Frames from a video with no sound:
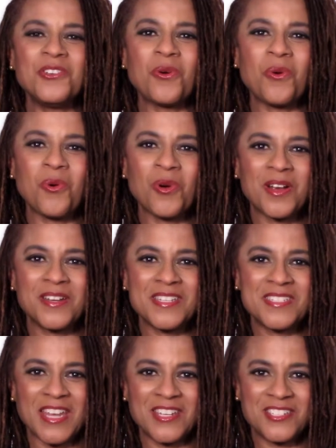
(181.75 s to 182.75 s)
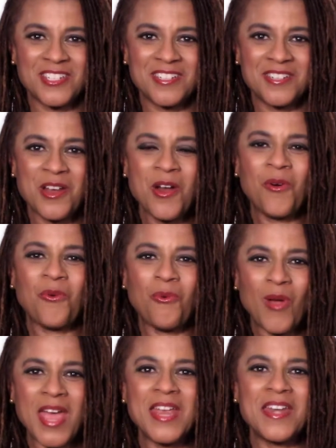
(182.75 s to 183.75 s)
your organization
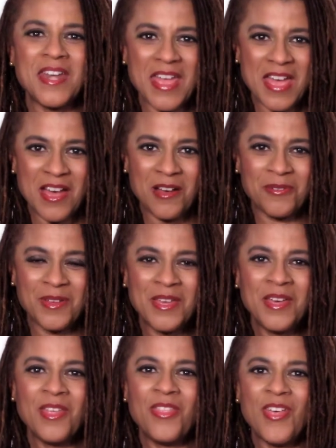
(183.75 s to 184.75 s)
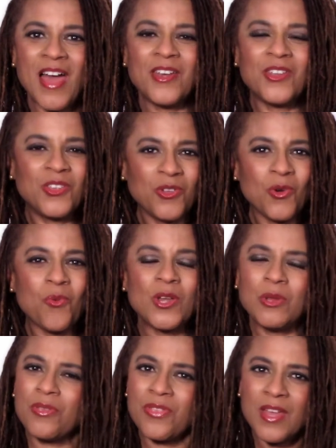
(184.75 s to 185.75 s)
right now that you, when
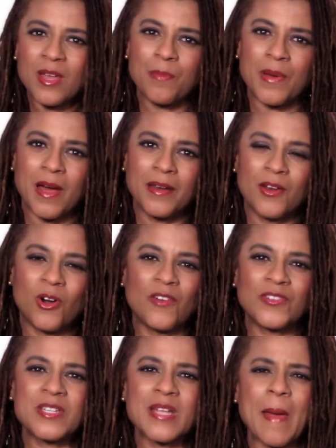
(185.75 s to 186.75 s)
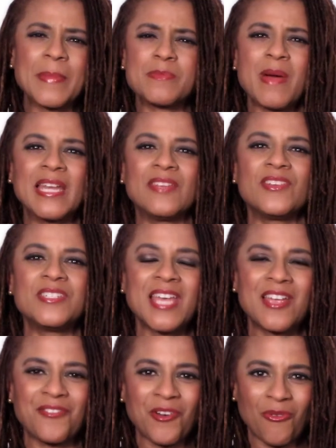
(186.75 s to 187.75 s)
you think about it, oftentimes might even
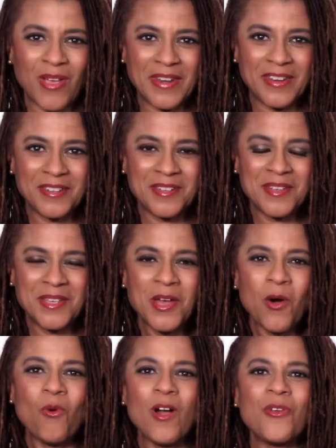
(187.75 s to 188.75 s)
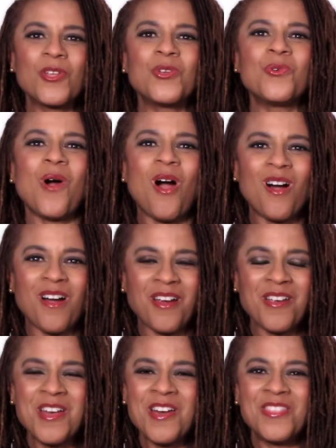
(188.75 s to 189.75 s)
take for granted. Whether you
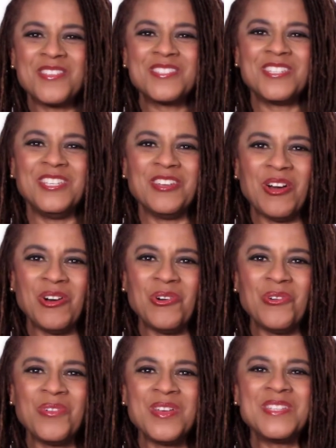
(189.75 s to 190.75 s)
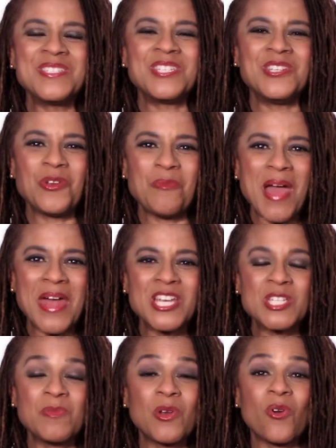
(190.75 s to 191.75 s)
are the CEO, senior
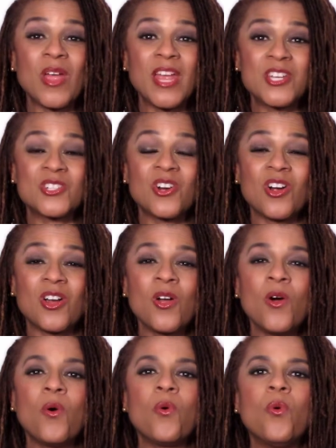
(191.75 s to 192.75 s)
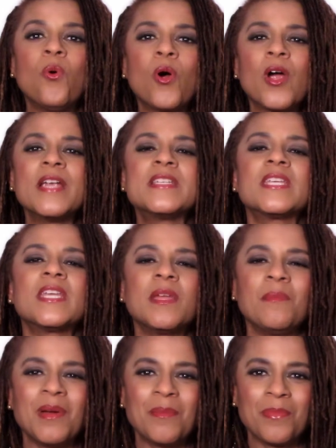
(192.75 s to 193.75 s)
management, or HR, or a
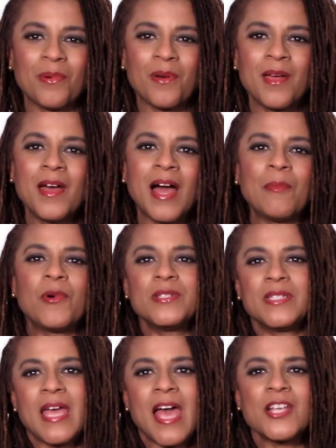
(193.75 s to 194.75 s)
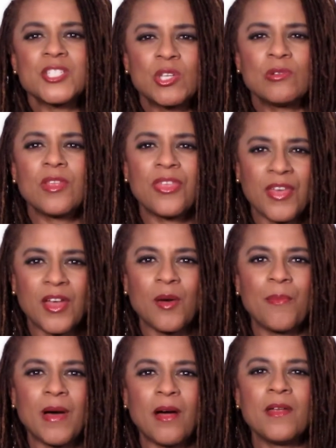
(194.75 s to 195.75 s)
team member, I'm going to ask you to think
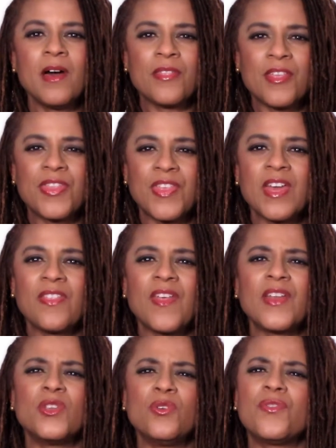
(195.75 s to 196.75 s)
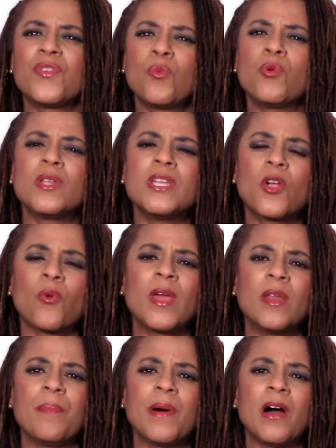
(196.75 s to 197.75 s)
about the thing that you feel really
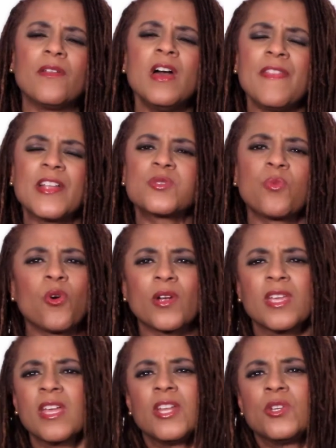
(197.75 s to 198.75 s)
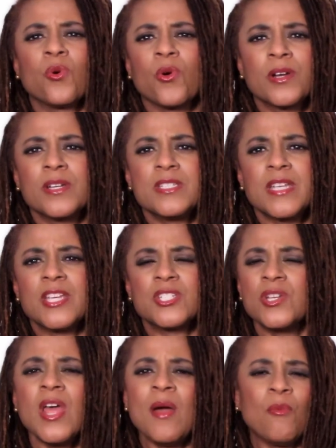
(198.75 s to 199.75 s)
great about that's working in your
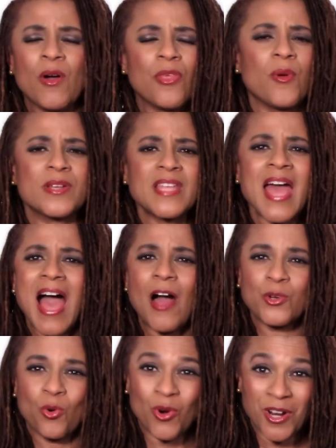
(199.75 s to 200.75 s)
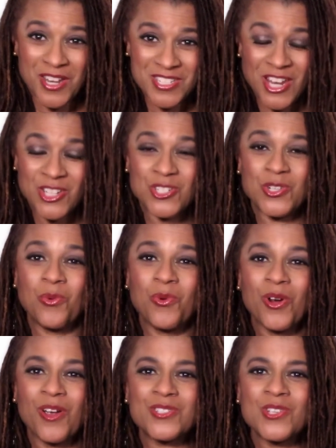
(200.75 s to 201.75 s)
organization, whether it's how your organization
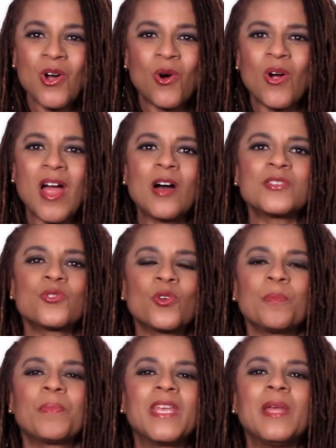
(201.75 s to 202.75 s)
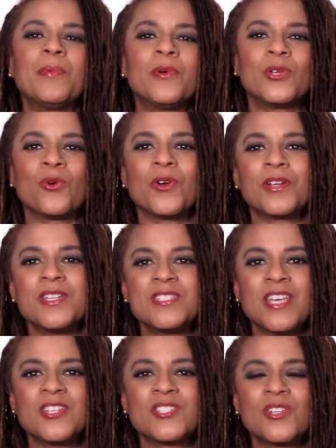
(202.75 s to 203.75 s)
works or how certain people in your
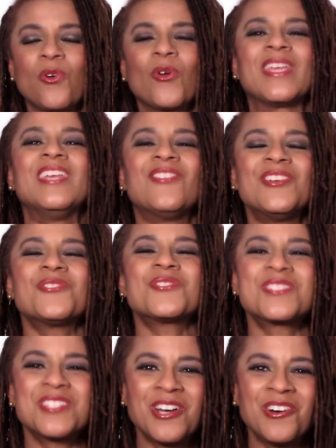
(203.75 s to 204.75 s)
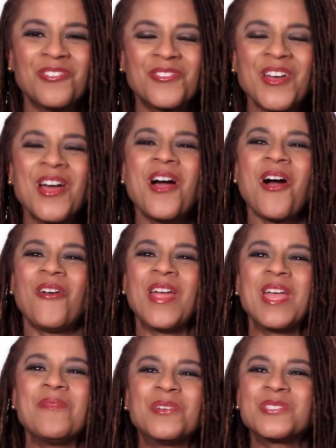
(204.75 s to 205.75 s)
organization or even yourself are
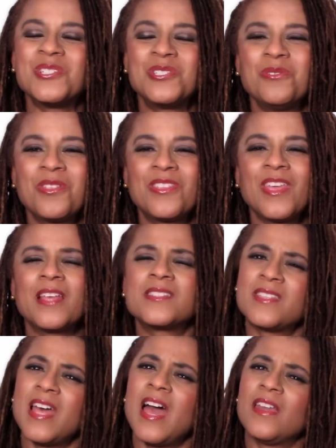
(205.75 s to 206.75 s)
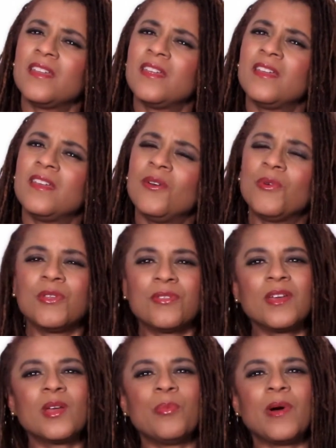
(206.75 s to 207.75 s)
able to do things that, when you
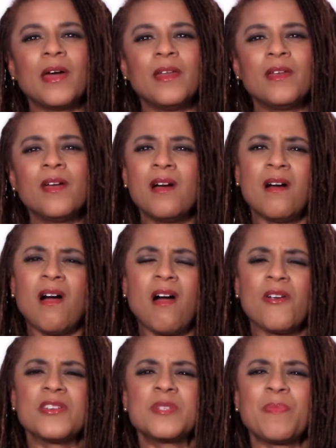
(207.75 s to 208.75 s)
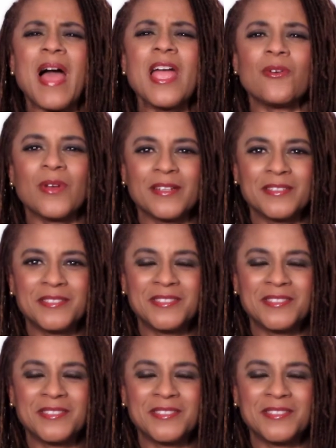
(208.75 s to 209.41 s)
think about it, are inspiring.